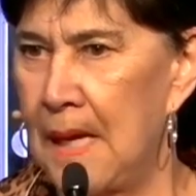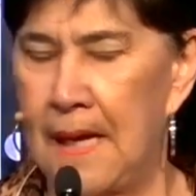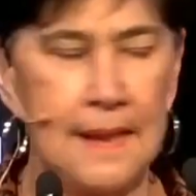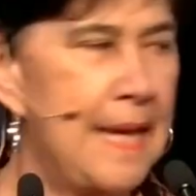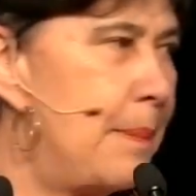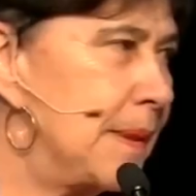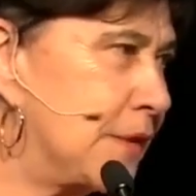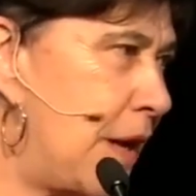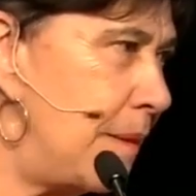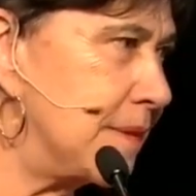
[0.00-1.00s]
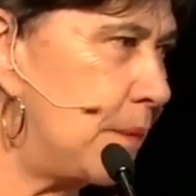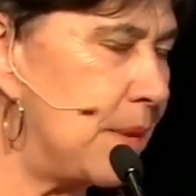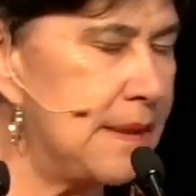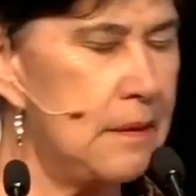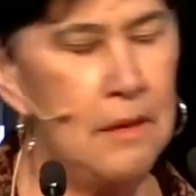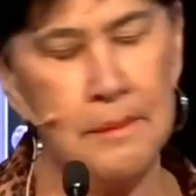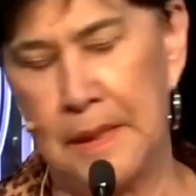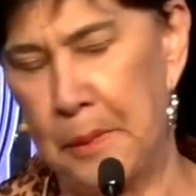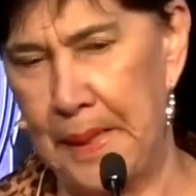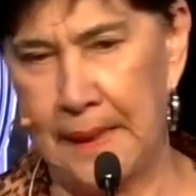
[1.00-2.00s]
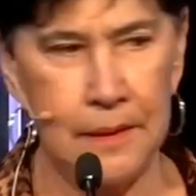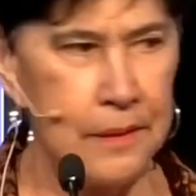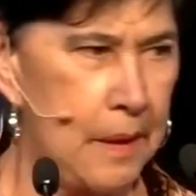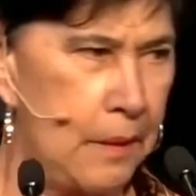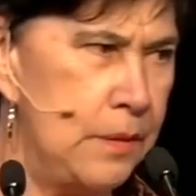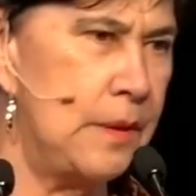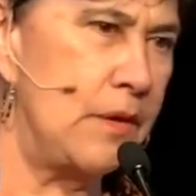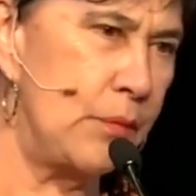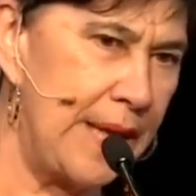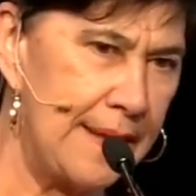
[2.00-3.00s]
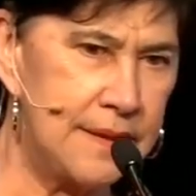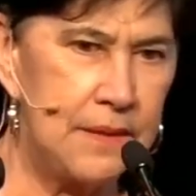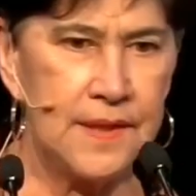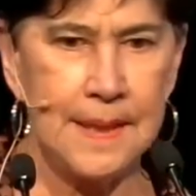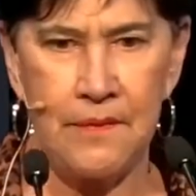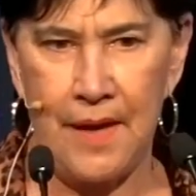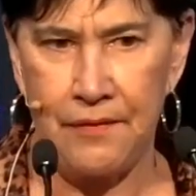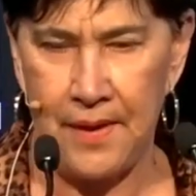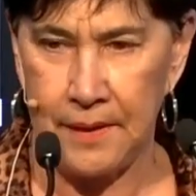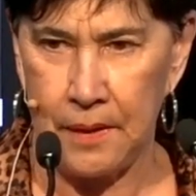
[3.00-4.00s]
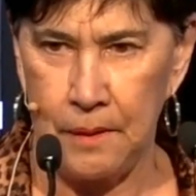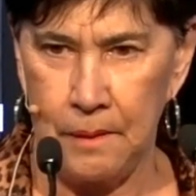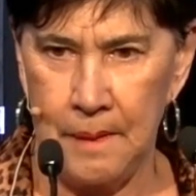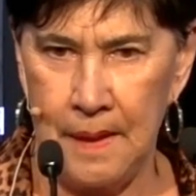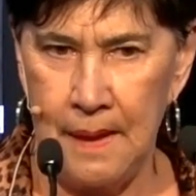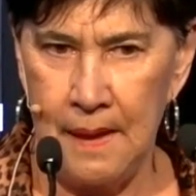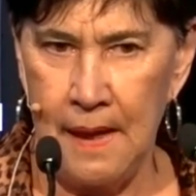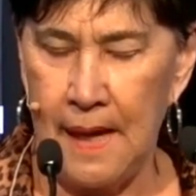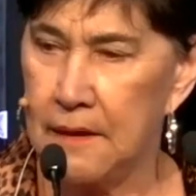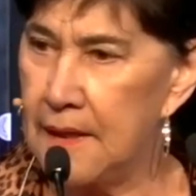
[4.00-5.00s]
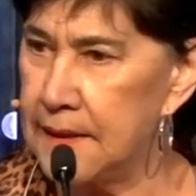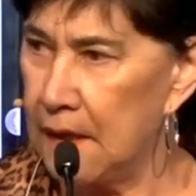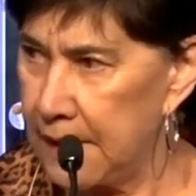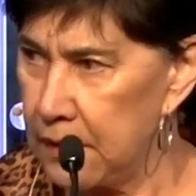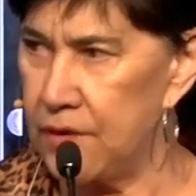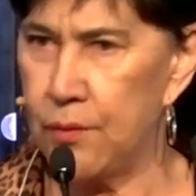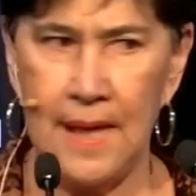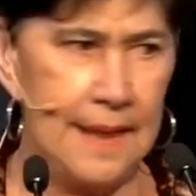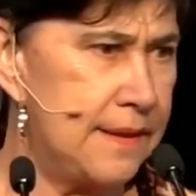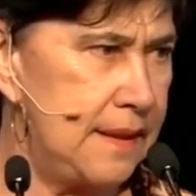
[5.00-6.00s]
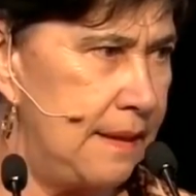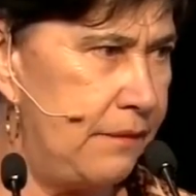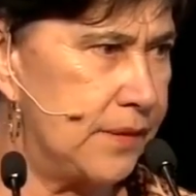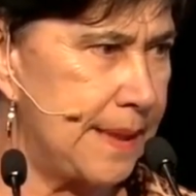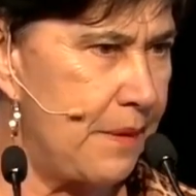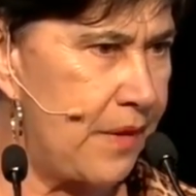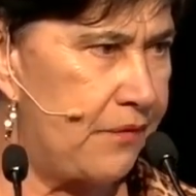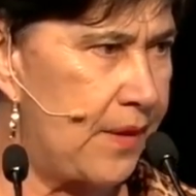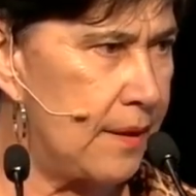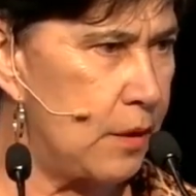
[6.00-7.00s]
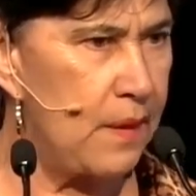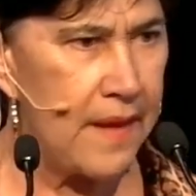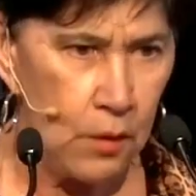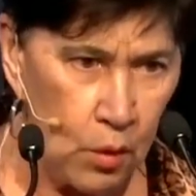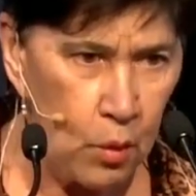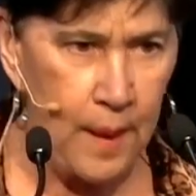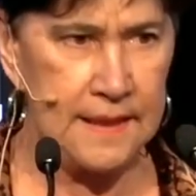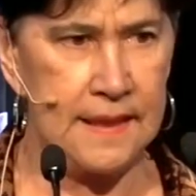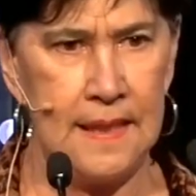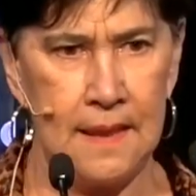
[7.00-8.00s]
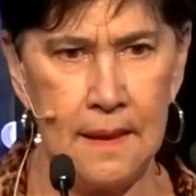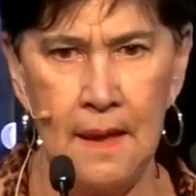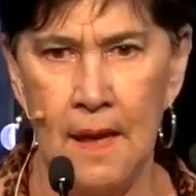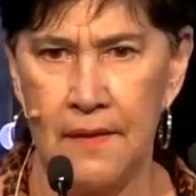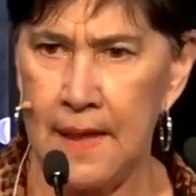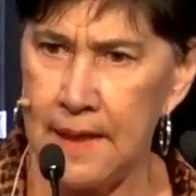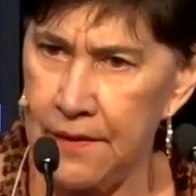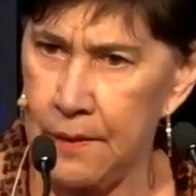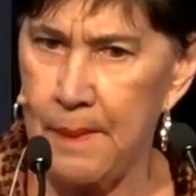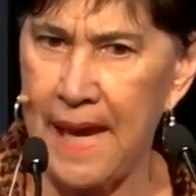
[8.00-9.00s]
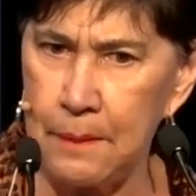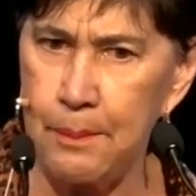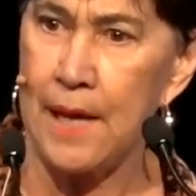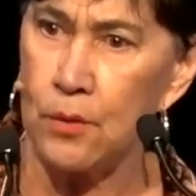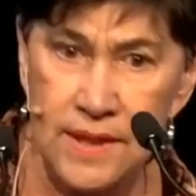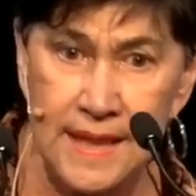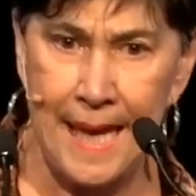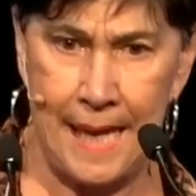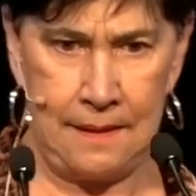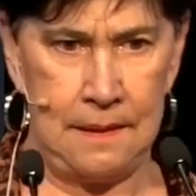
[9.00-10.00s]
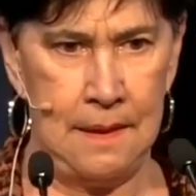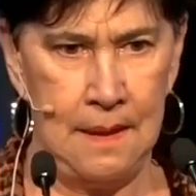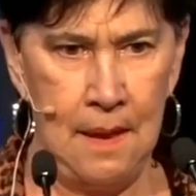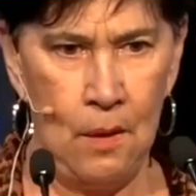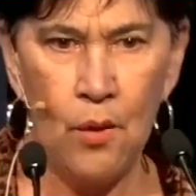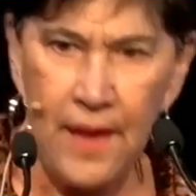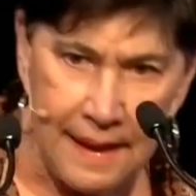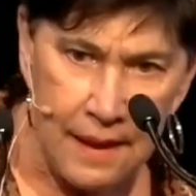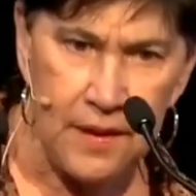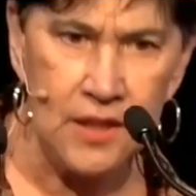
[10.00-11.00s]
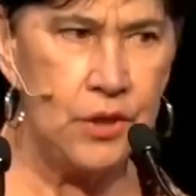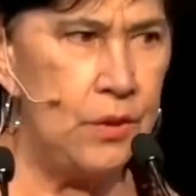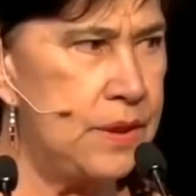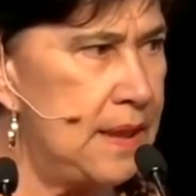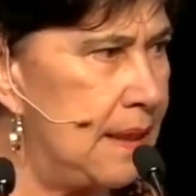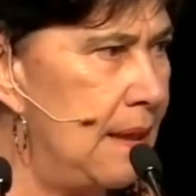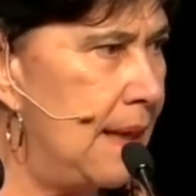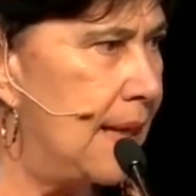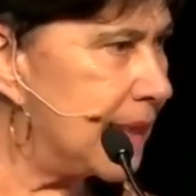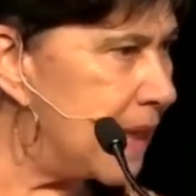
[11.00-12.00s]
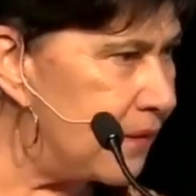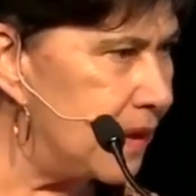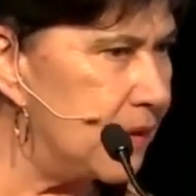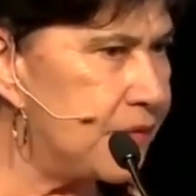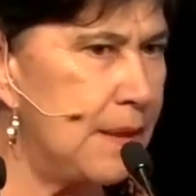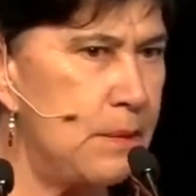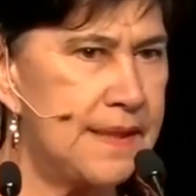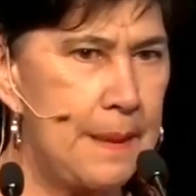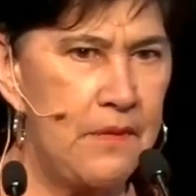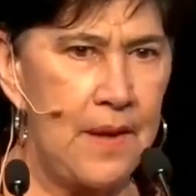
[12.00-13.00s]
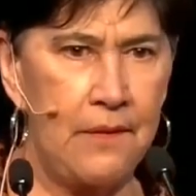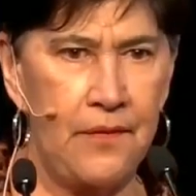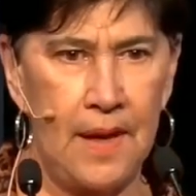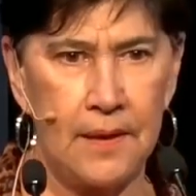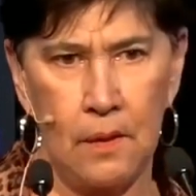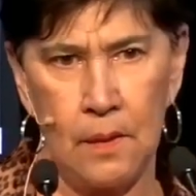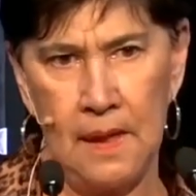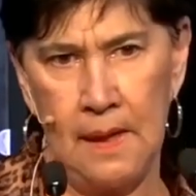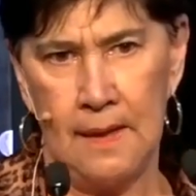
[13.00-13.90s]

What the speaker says: And a couple of times someone said, oh, Merepeka, you know the reality for some of our whānau. And I said, I know the reality for some of our whānau when they always hear they're either mad, bad or sad, or they're heavy duty. It's heavy lifting with some of our whānau.